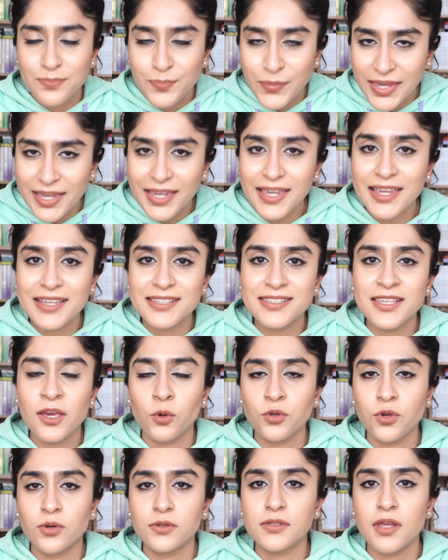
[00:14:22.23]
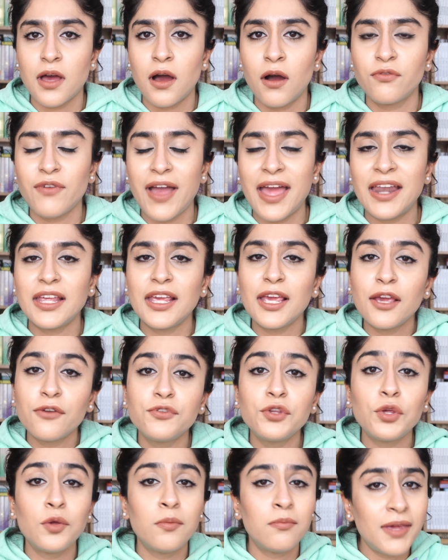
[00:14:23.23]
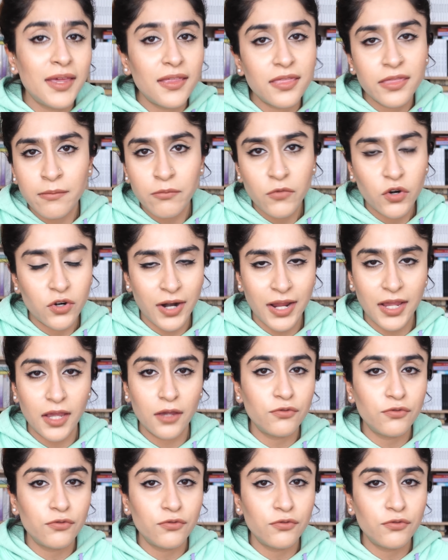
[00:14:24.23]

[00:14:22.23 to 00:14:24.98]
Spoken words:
be easy on yourself, and if you meet them, great.